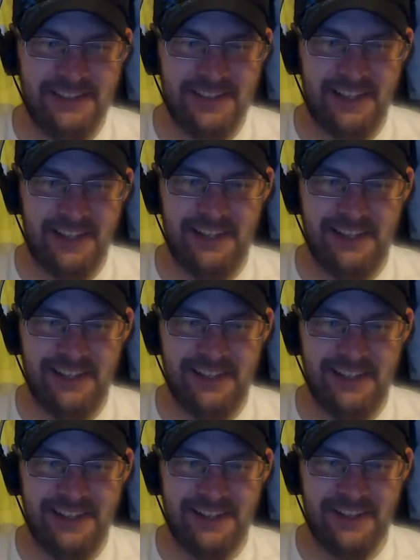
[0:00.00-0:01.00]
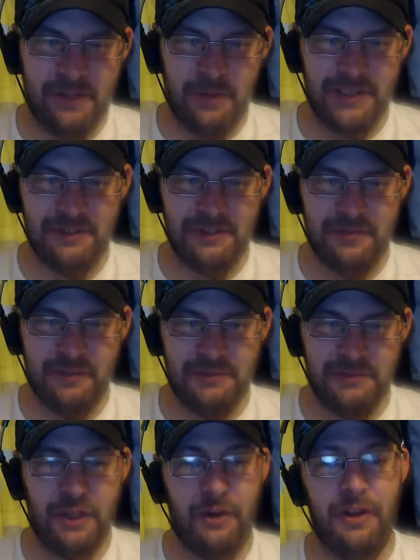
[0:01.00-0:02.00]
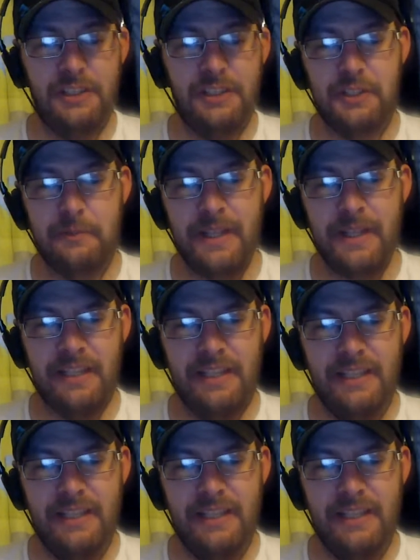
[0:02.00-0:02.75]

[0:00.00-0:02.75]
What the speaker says: A question from Shogun Jimmy.